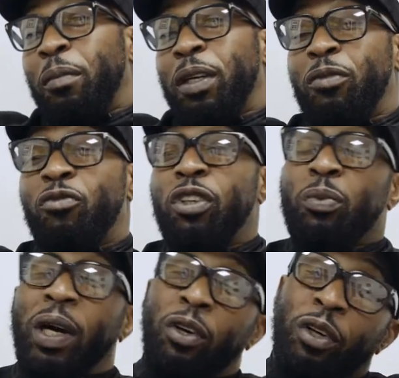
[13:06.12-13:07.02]
I mean, the reason
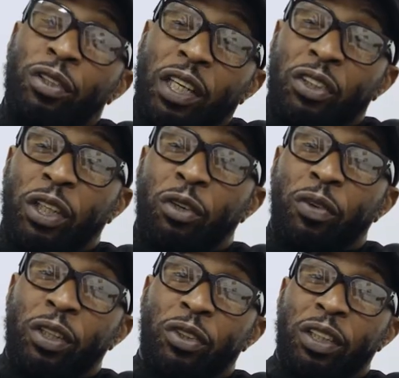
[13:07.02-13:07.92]
why I call it the next
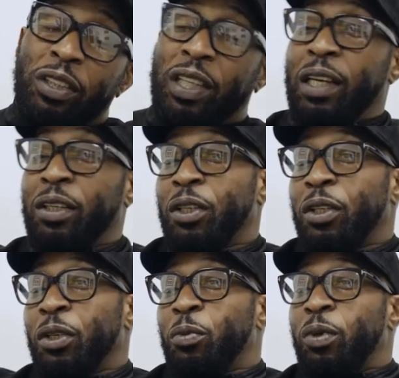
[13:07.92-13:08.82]
generation is like,
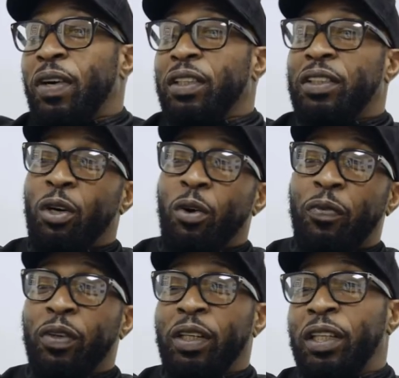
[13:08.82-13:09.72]
we've had
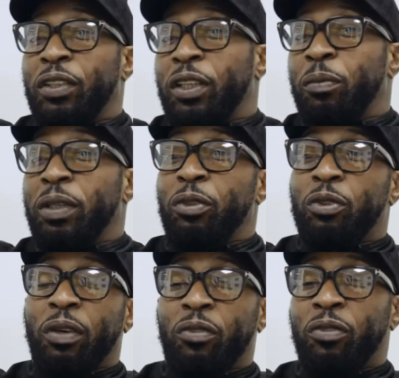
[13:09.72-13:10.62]
Zelfa, Linden, we
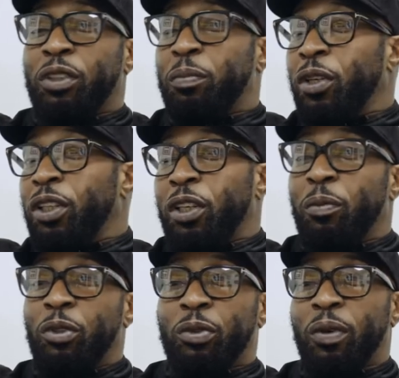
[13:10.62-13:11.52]
used to have Chris
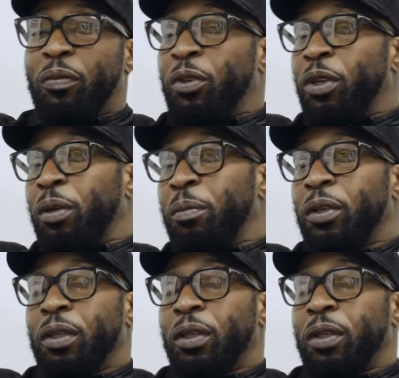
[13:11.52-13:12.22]
Monaghan, we used to have